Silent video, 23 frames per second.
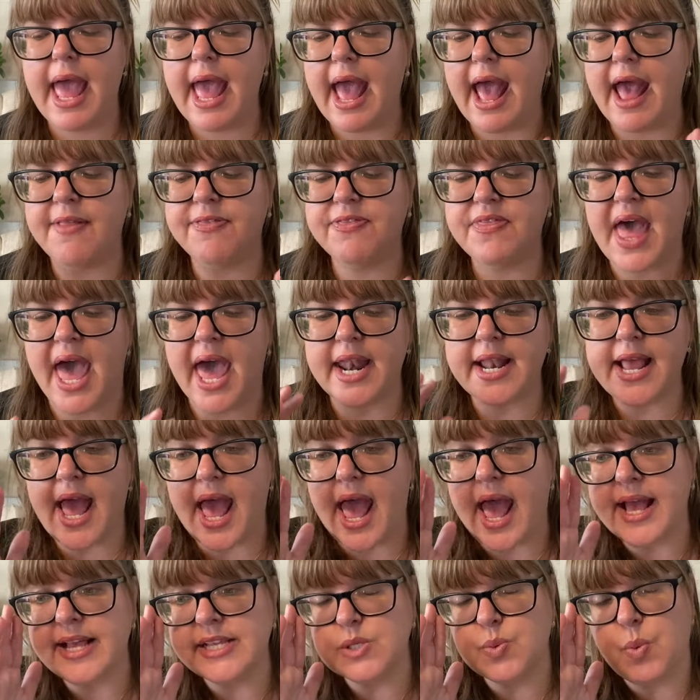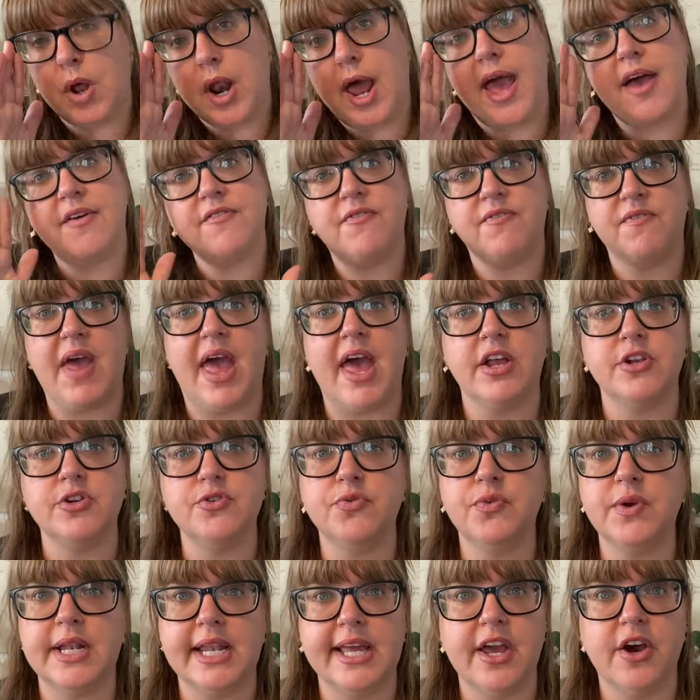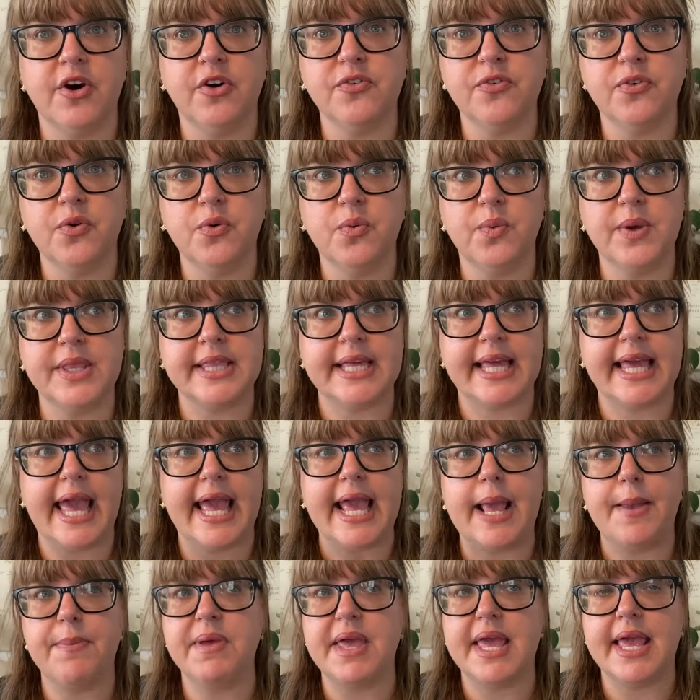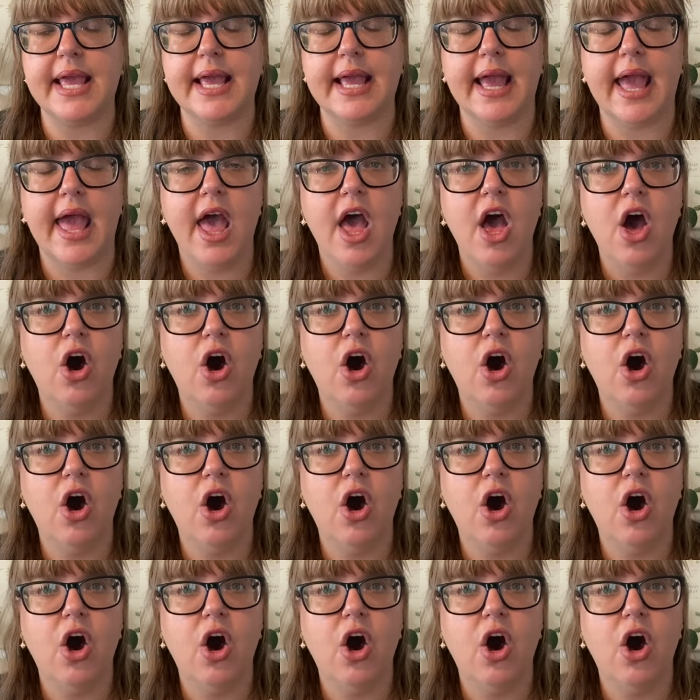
And that is what I have found really helpful with keeping